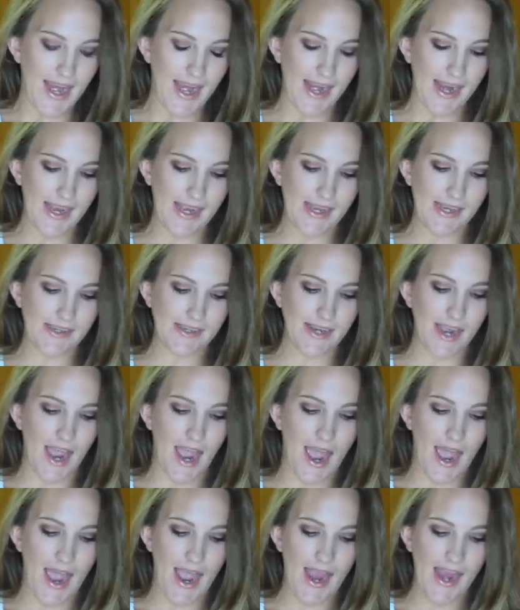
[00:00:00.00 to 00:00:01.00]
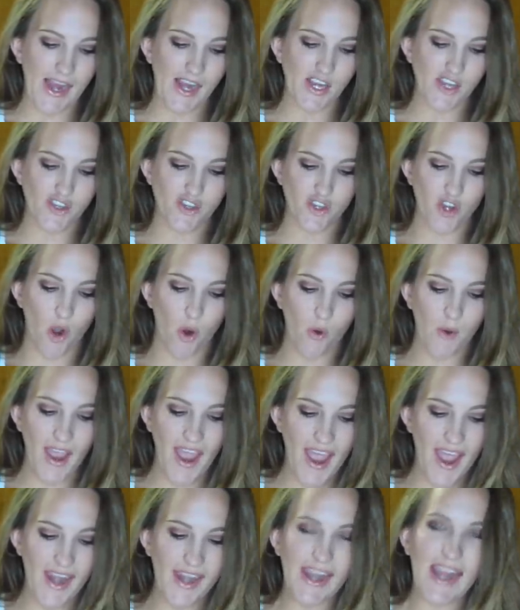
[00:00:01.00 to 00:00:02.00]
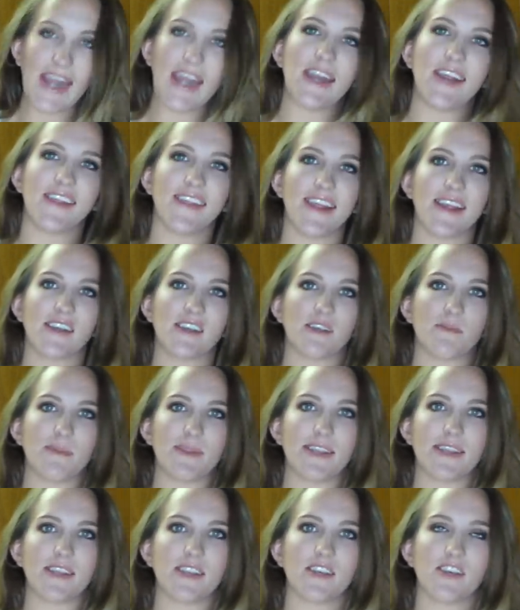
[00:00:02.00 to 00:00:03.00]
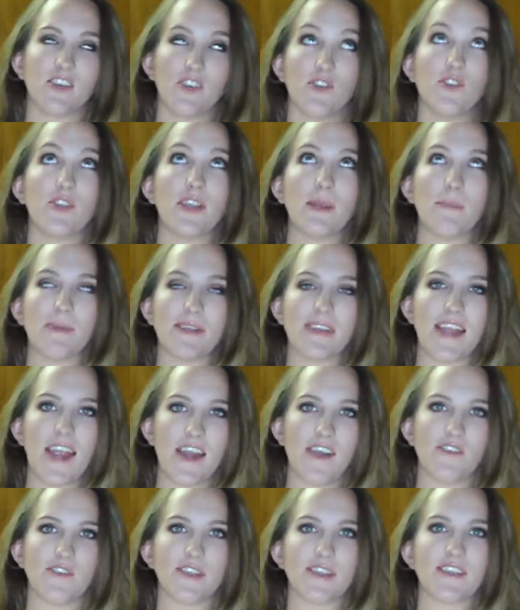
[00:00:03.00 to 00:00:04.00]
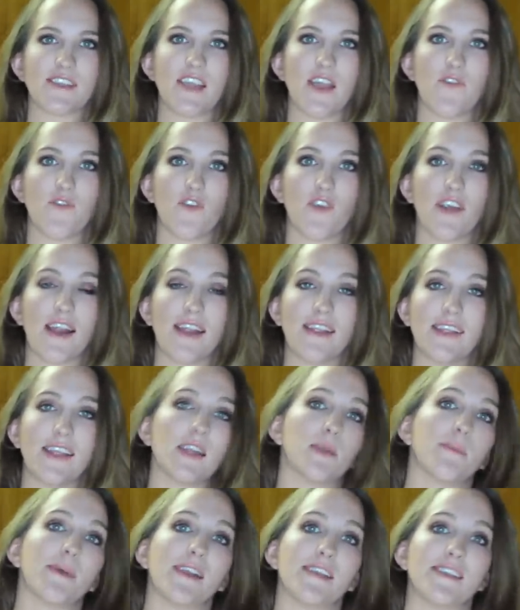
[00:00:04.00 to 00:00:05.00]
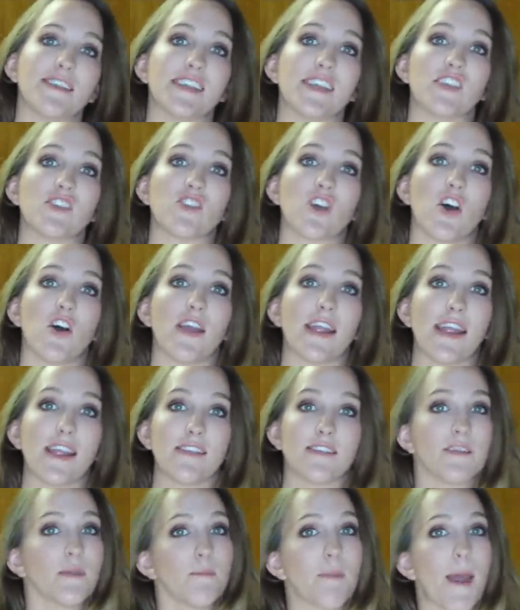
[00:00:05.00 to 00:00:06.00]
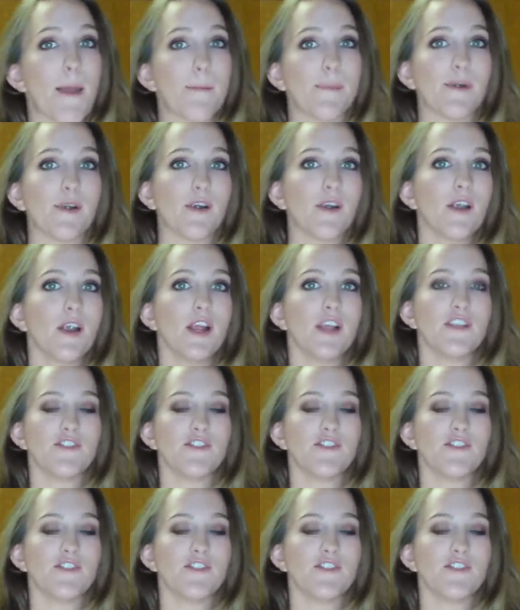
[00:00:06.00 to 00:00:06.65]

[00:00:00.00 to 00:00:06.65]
And I don't add anything to the, to the potatoes except for a little bit of sea salt and some pepper.